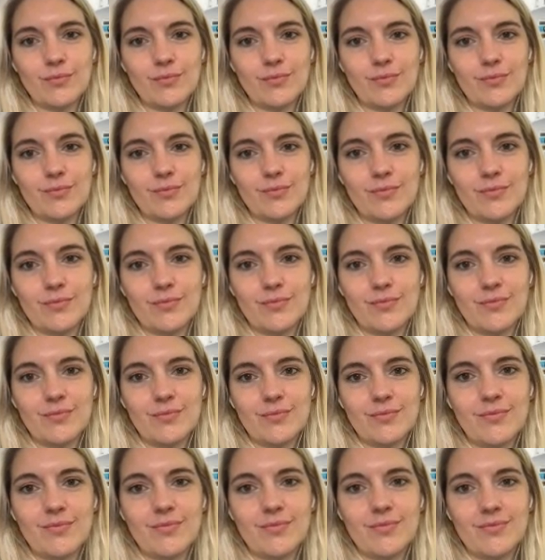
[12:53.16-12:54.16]

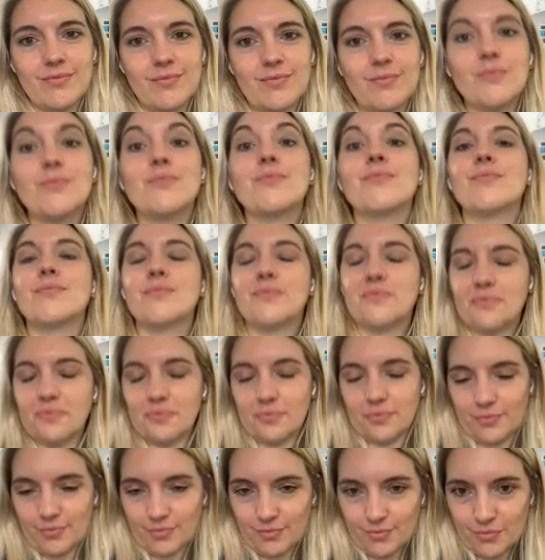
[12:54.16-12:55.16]

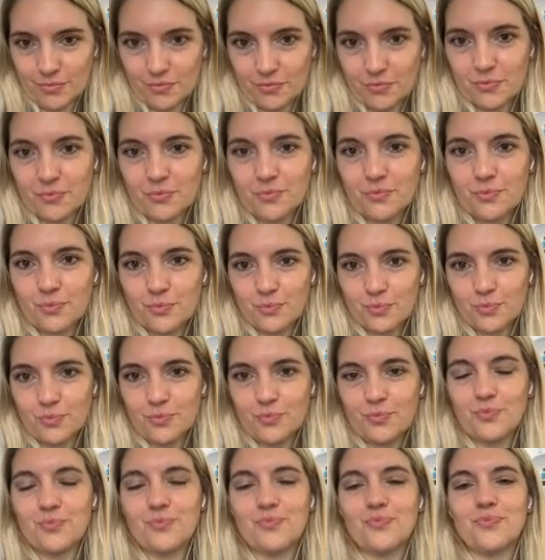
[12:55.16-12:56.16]

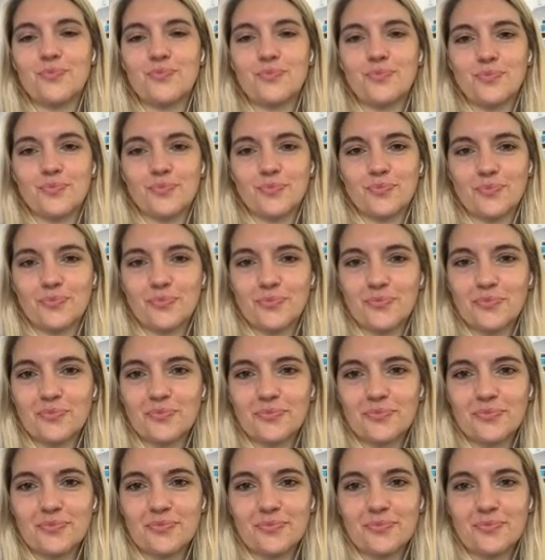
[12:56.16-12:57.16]

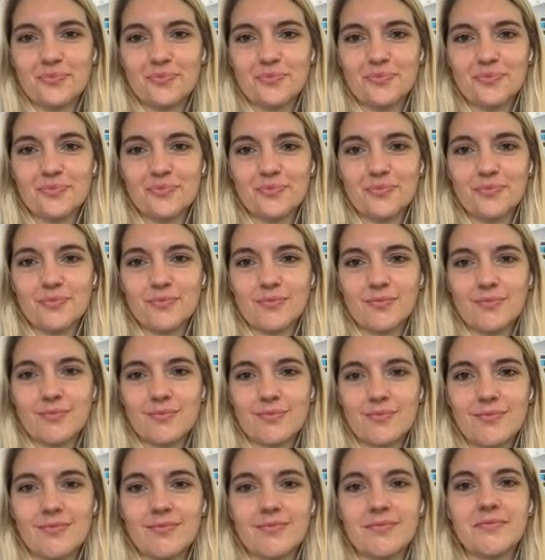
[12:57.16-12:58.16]

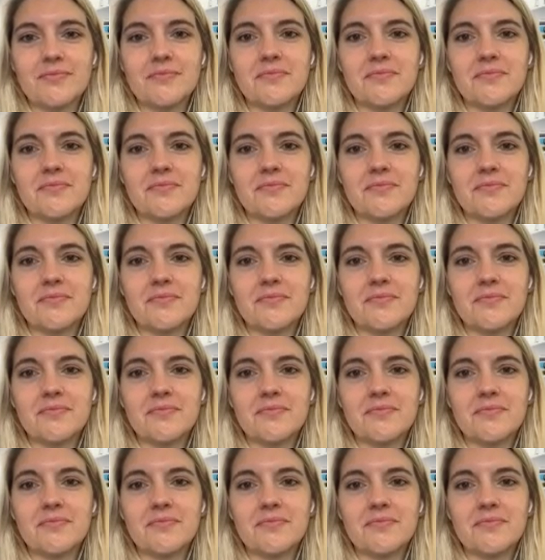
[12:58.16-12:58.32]
[no speech]